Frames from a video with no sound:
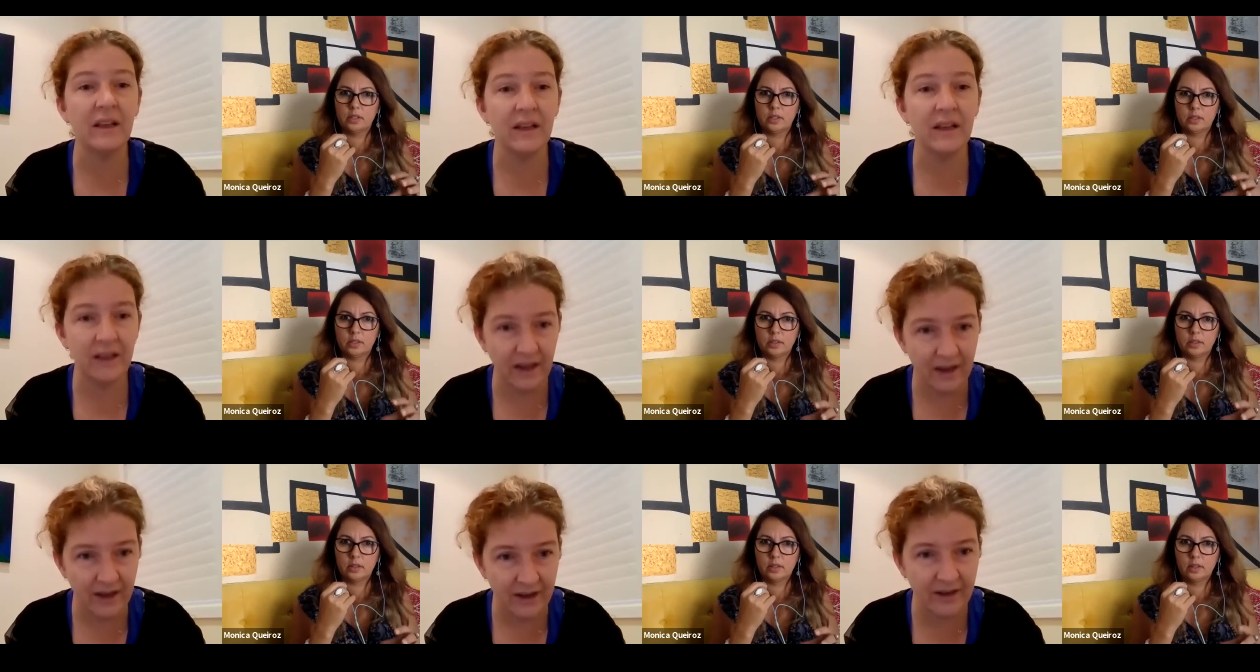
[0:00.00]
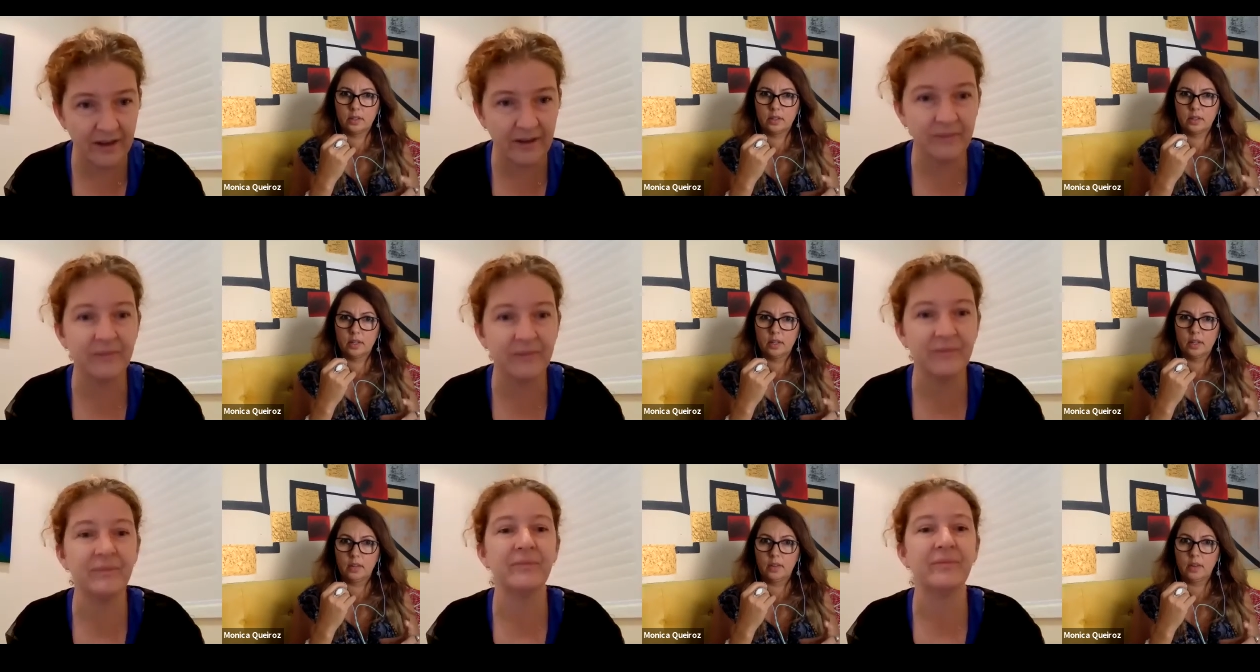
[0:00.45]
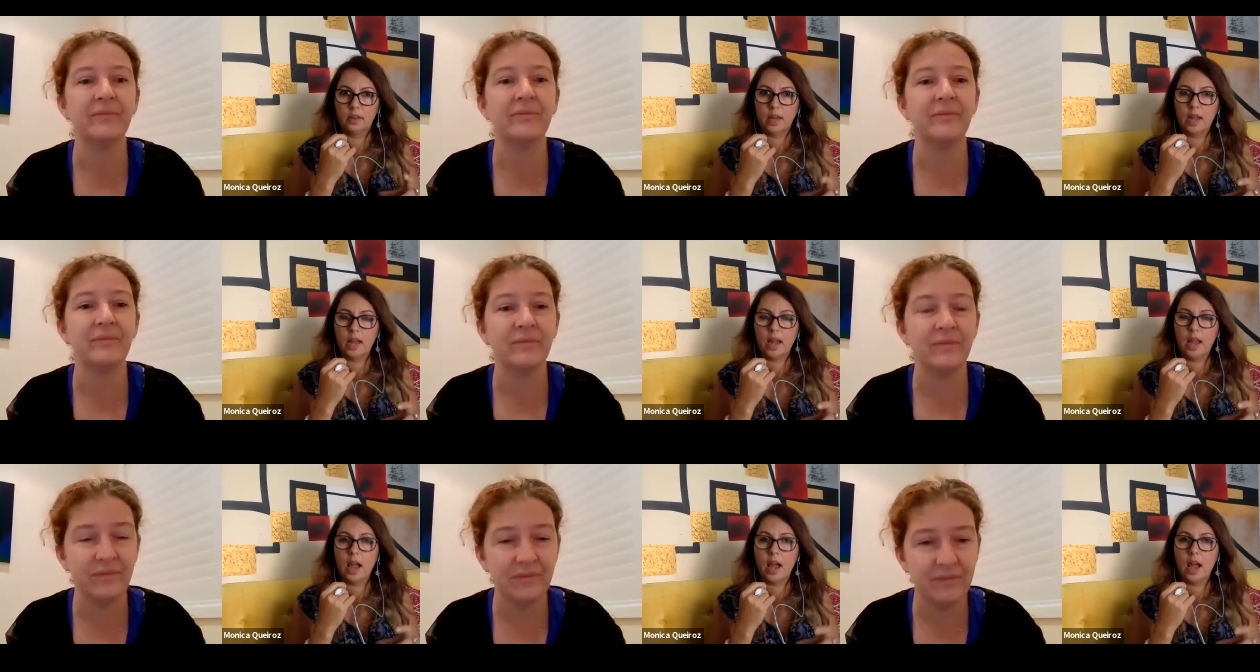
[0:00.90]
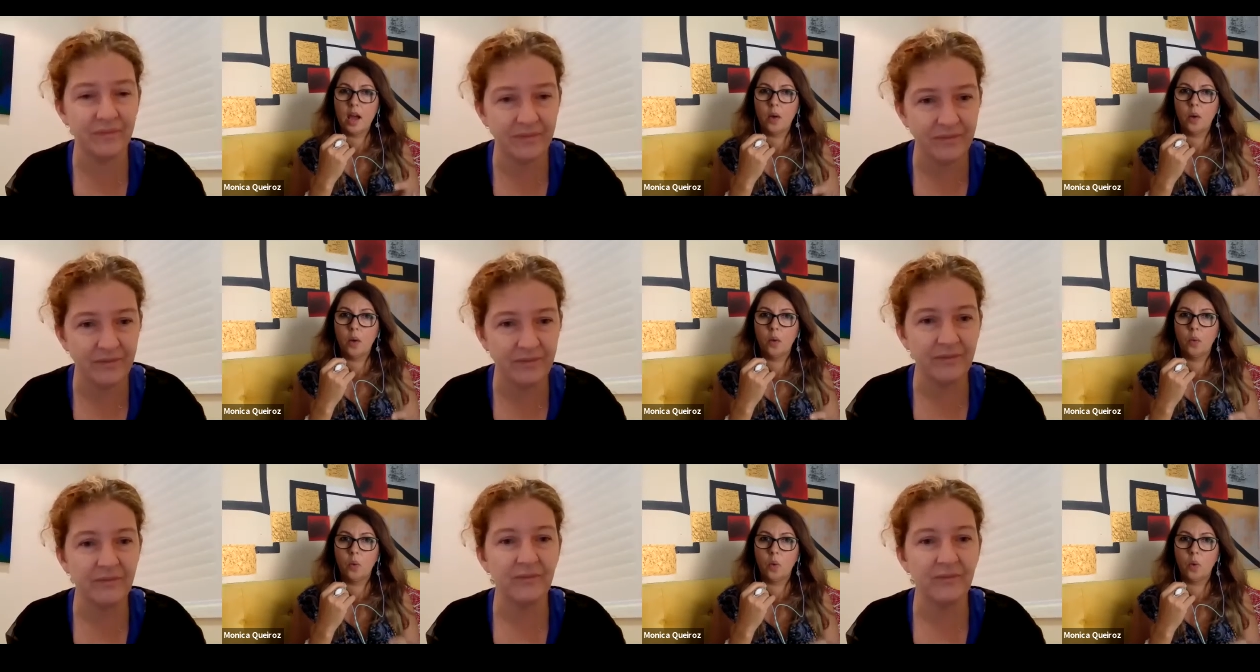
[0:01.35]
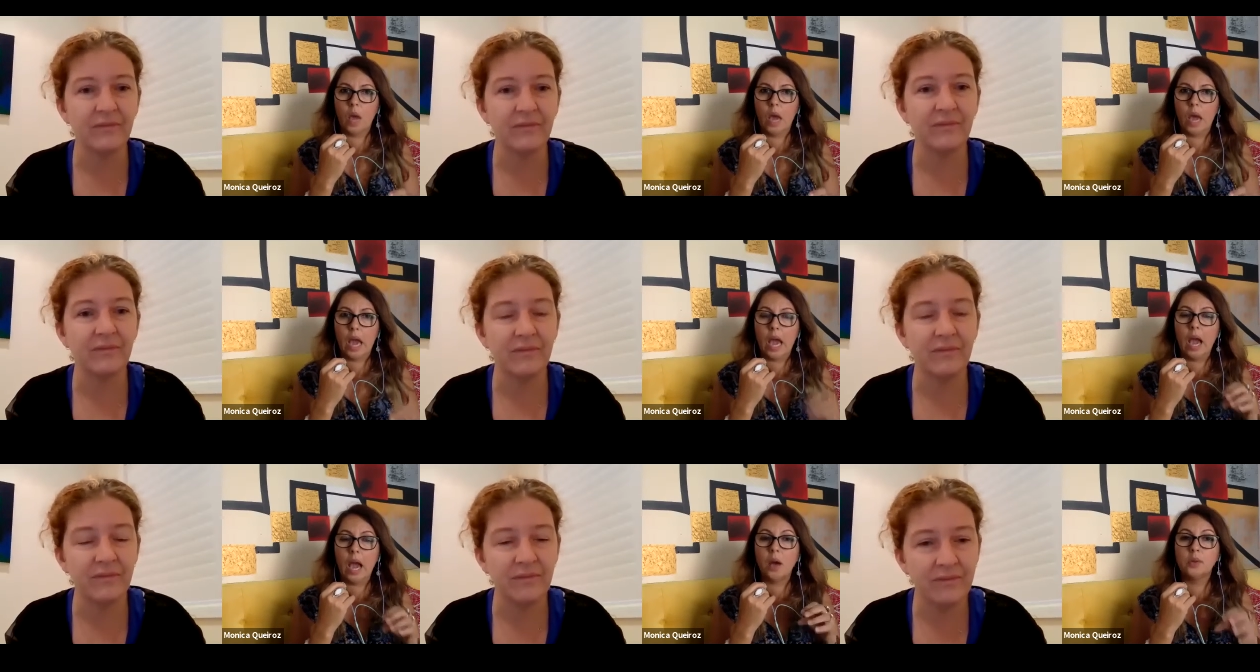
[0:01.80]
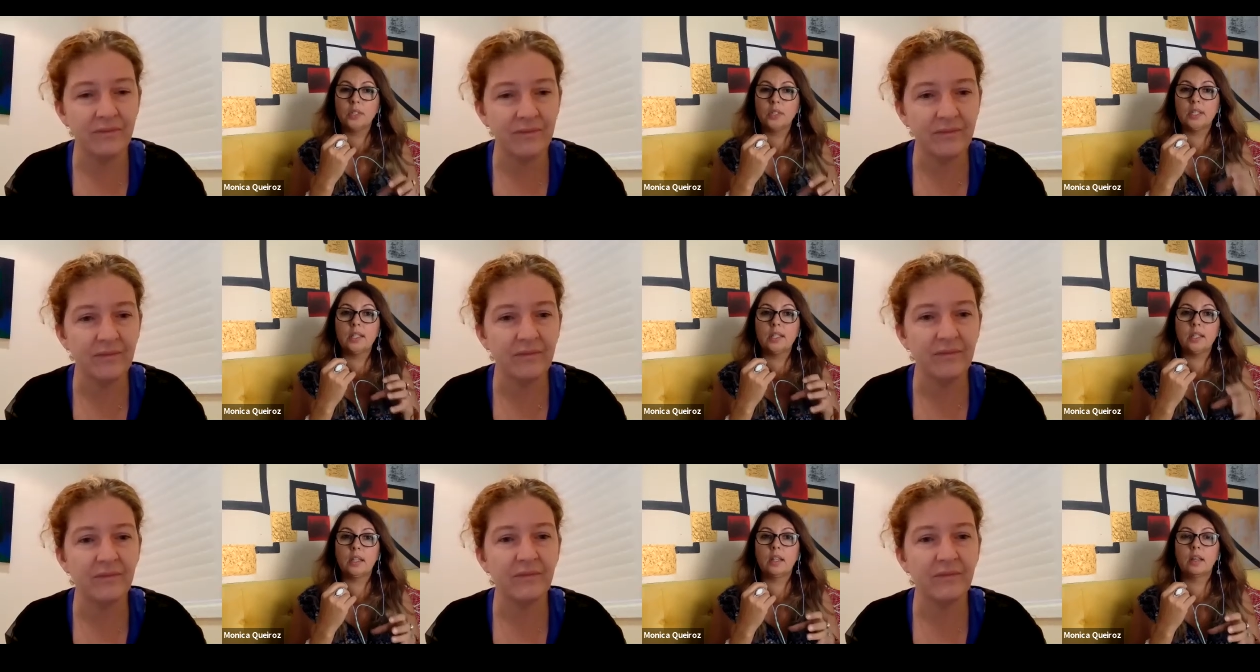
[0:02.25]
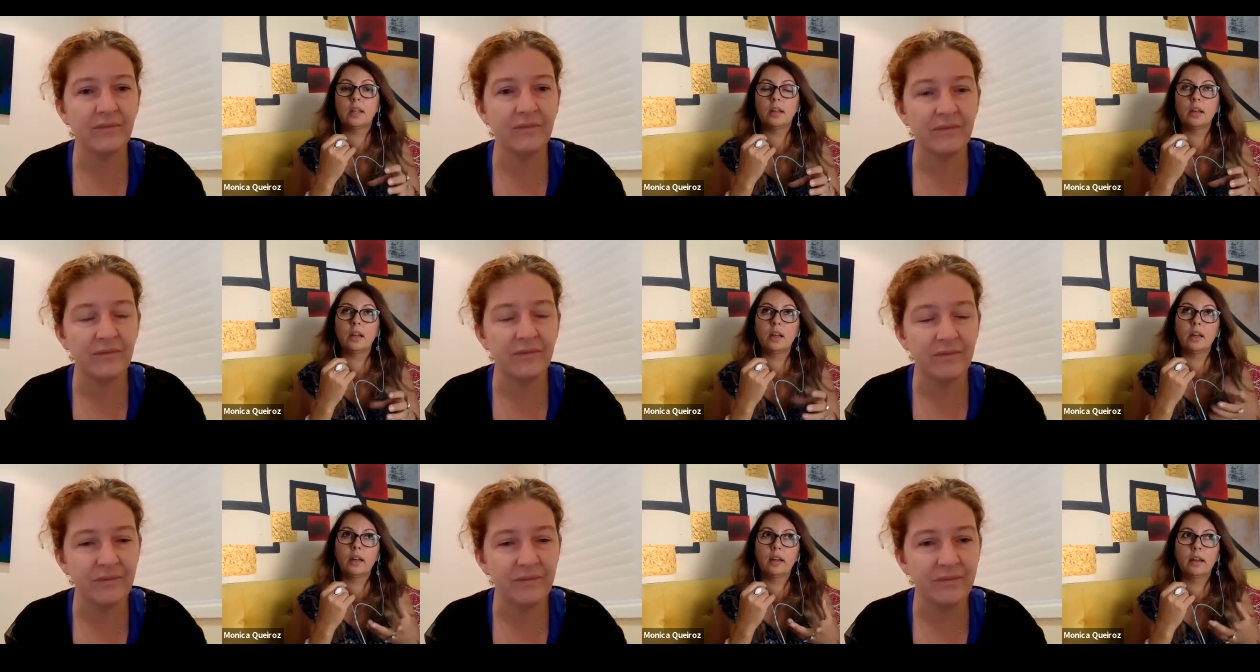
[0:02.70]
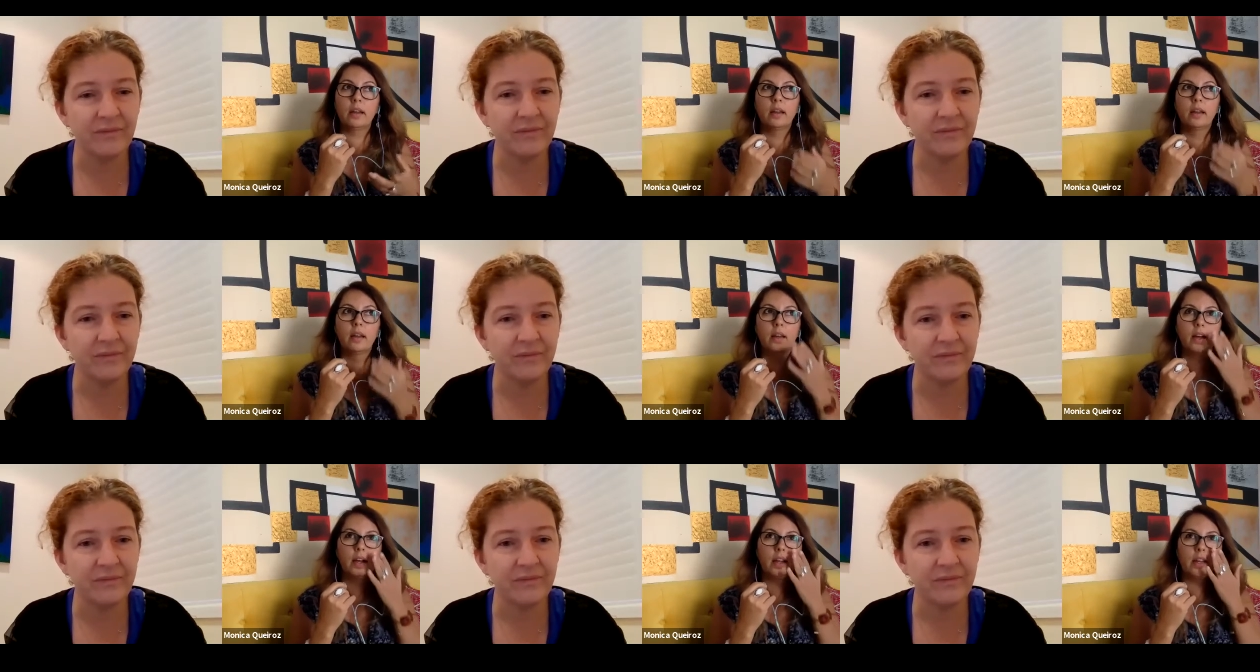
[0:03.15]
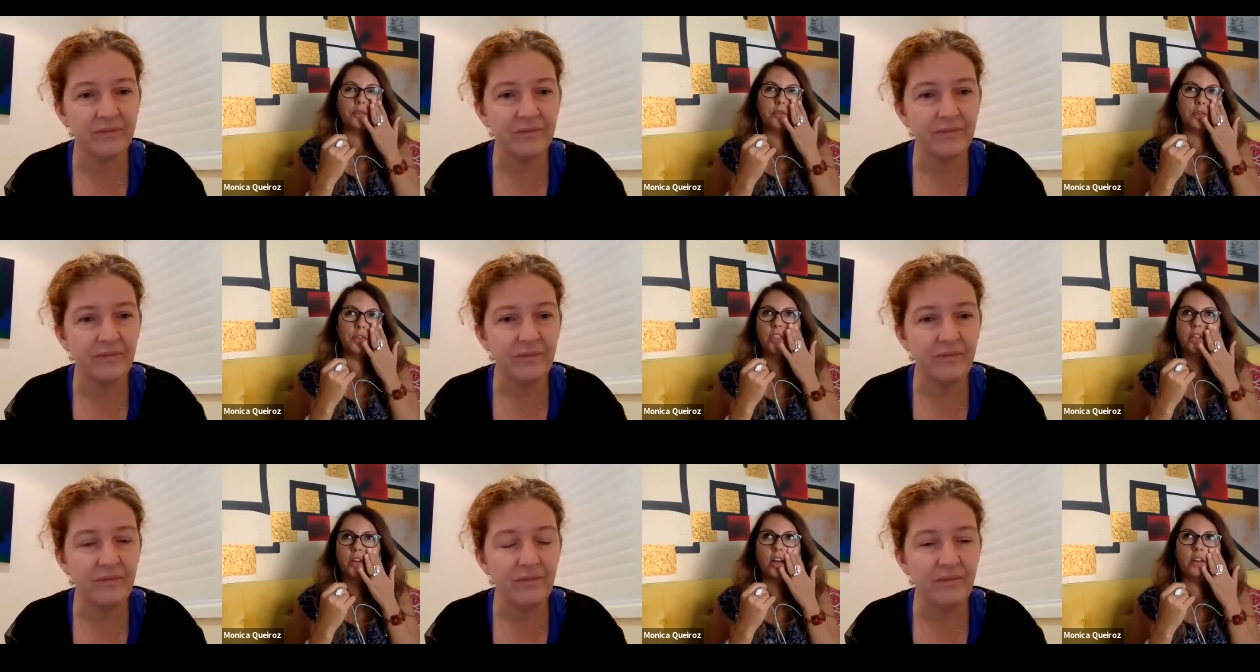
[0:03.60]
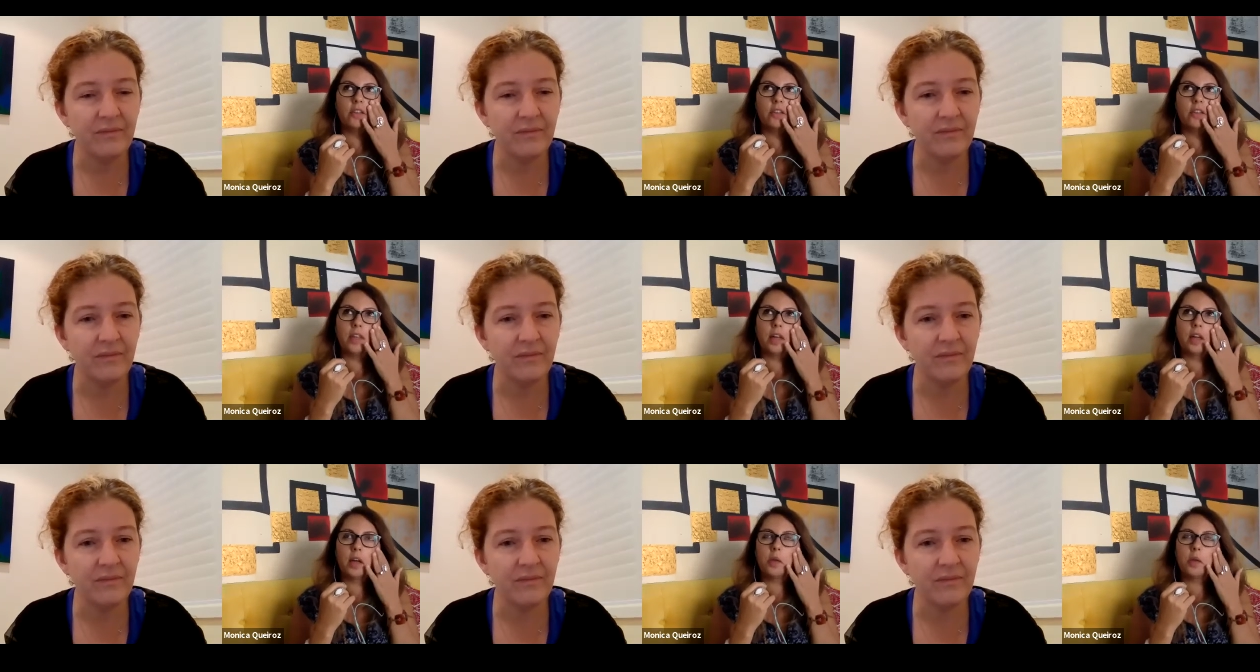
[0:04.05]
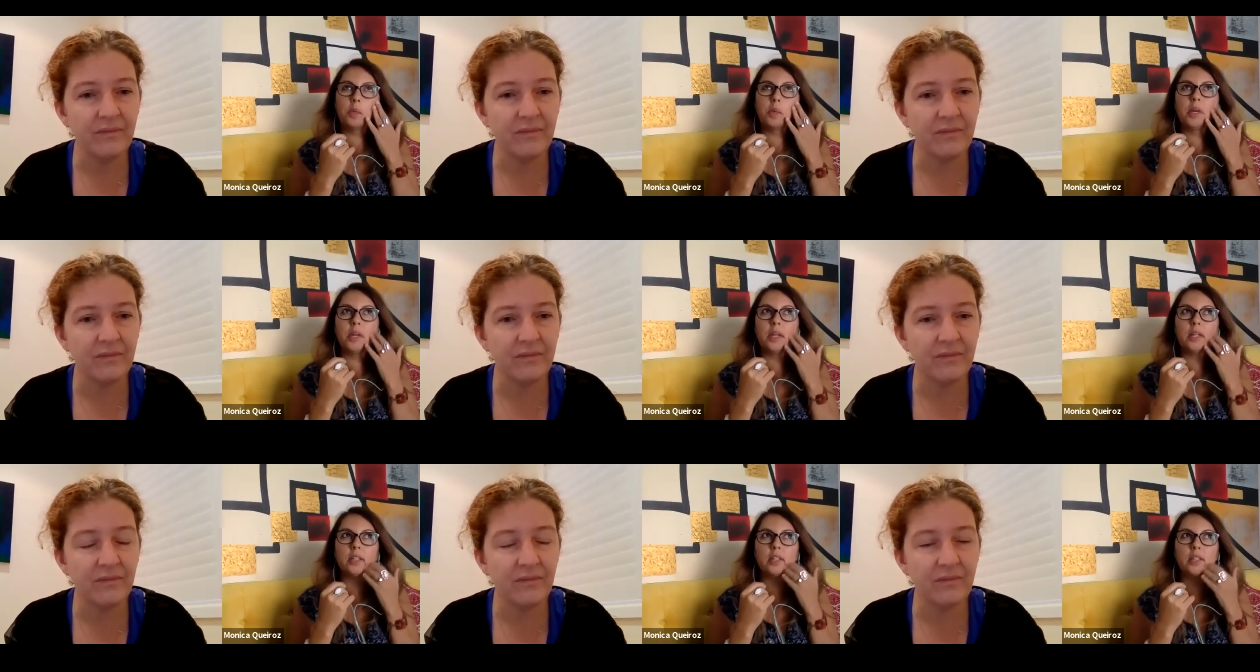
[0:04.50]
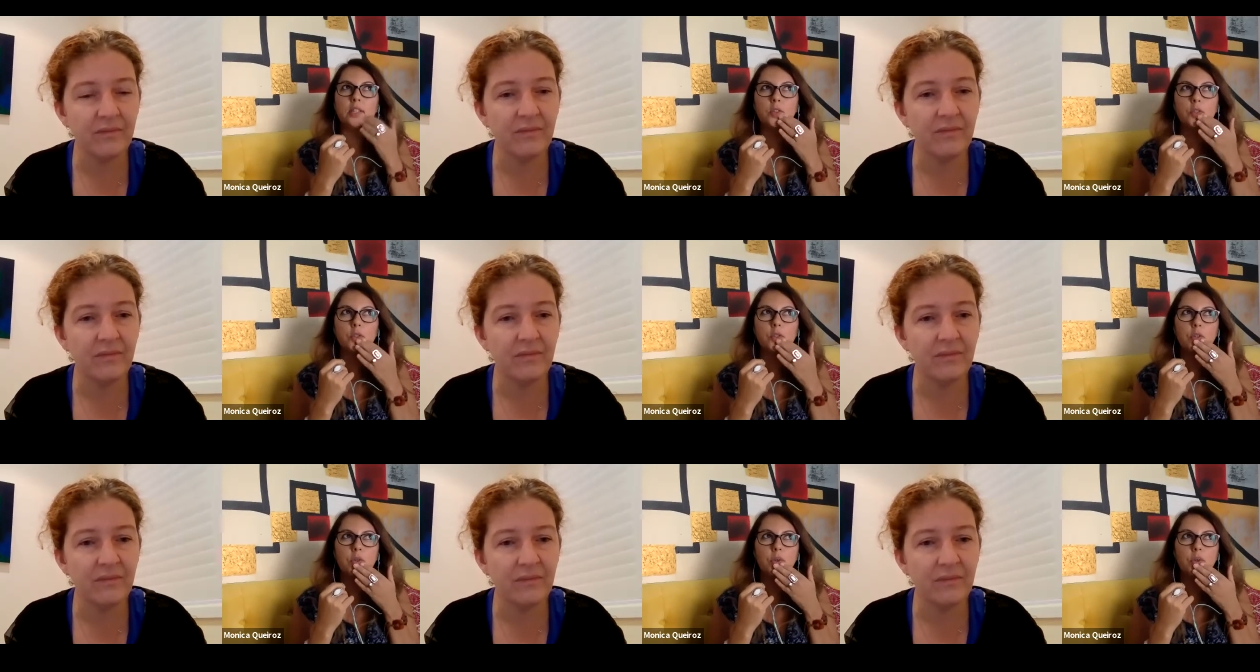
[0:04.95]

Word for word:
Speaker 1: Yeah. Right? How how did huh, I never thought of that, but it, it's true.